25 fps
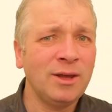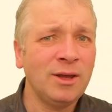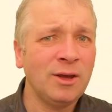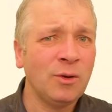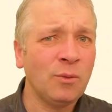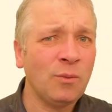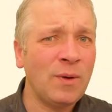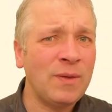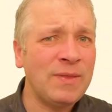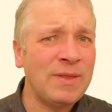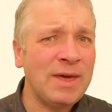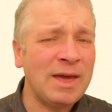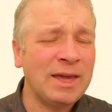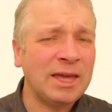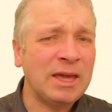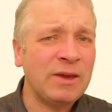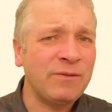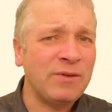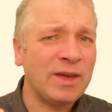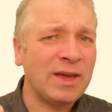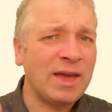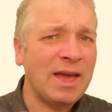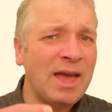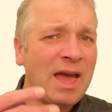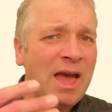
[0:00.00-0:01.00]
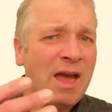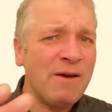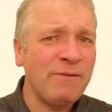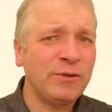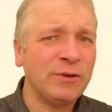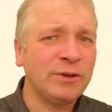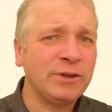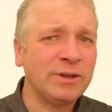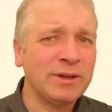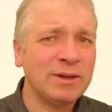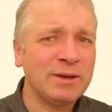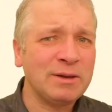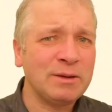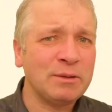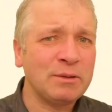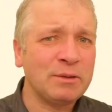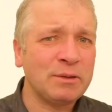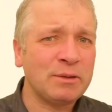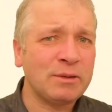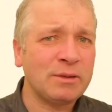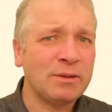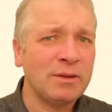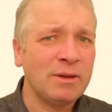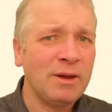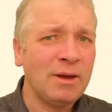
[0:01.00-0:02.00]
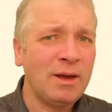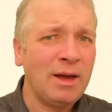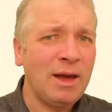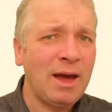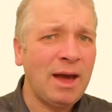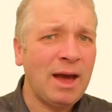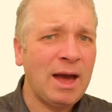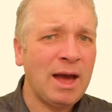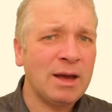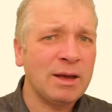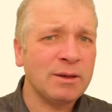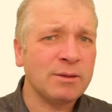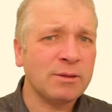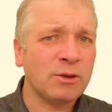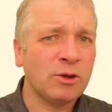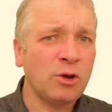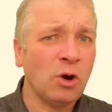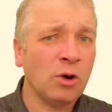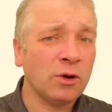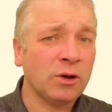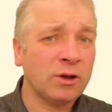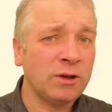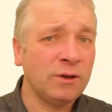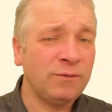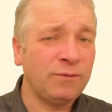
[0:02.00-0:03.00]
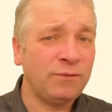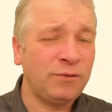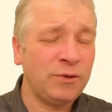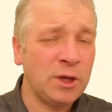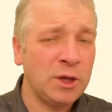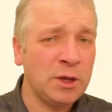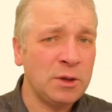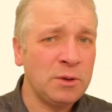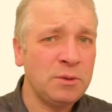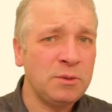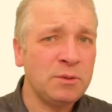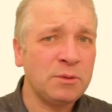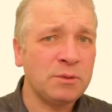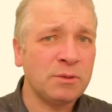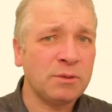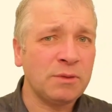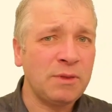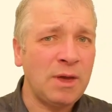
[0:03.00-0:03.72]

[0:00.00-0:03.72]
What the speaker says: when they're giving evidence, has got confused.